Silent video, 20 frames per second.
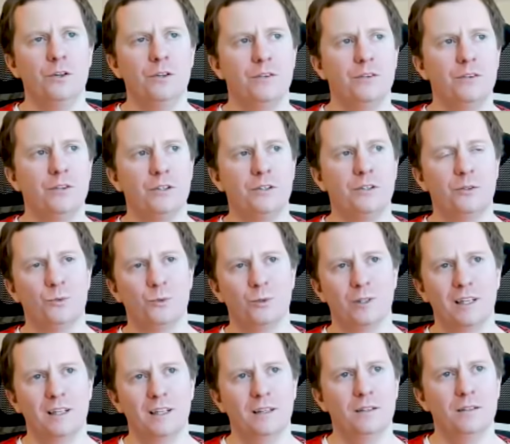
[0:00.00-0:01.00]
not
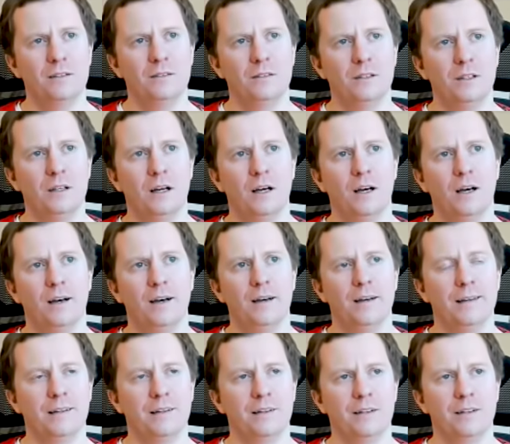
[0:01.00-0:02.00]
really. Uh,
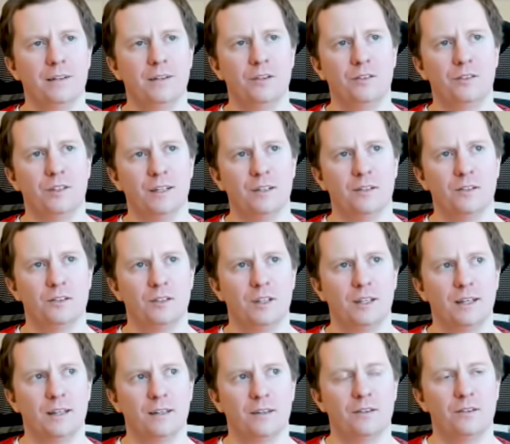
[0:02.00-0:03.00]
in, in the sense
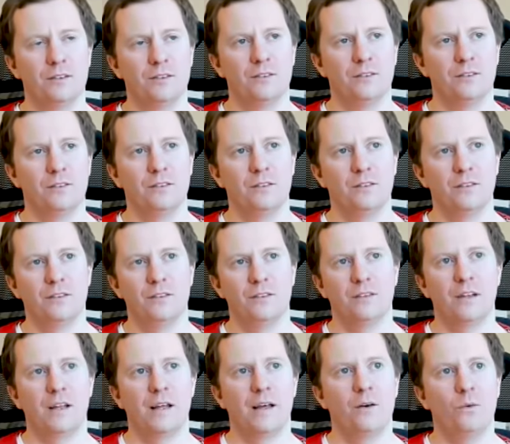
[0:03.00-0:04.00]
that
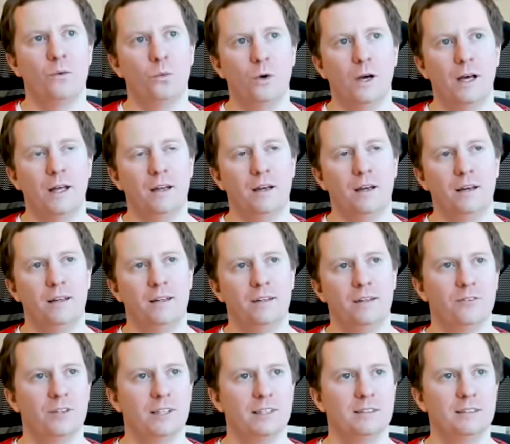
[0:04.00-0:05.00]
when I
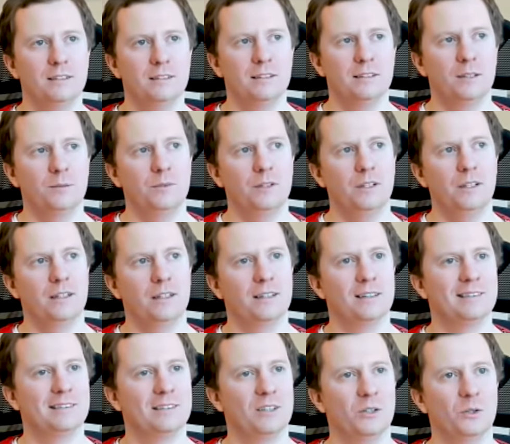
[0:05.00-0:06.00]
invest in something,
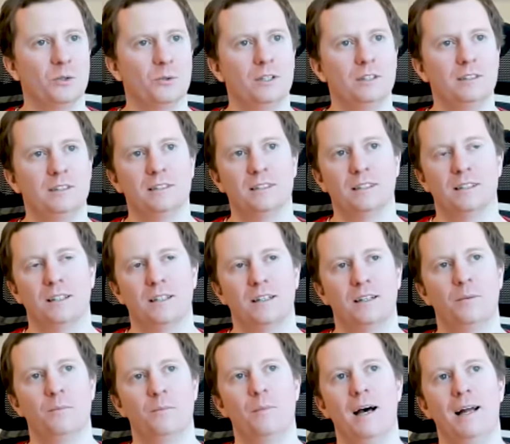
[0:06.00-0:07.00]
it's always a,
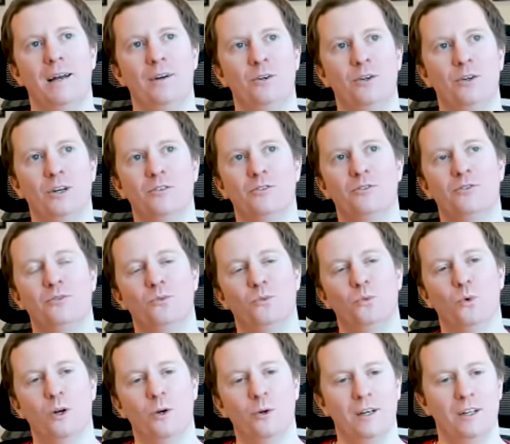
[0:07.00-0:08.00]
a matter of
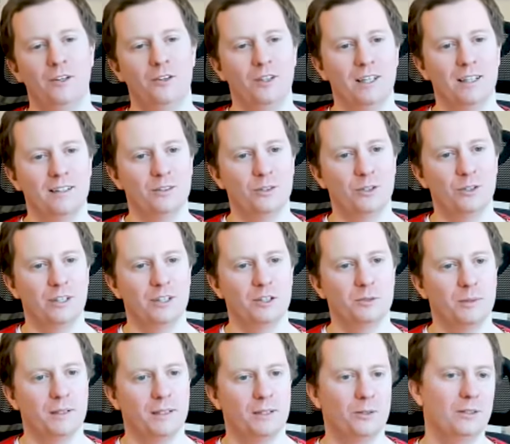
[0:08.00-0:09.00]
what do I think their earnings
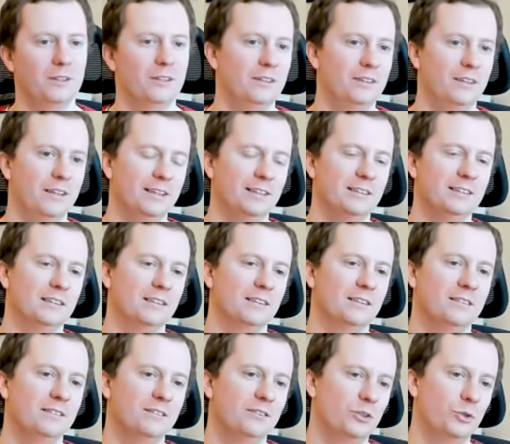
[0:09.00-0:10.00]
power is
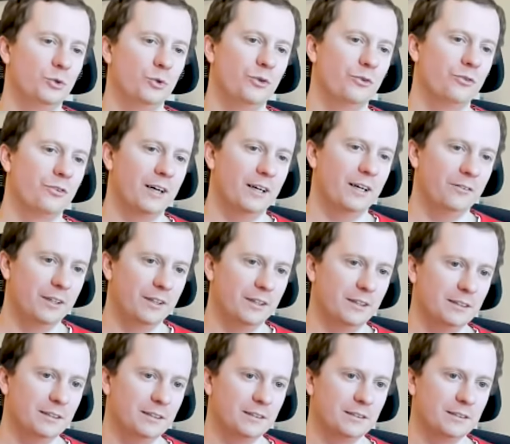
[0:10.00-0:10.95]
in two to five years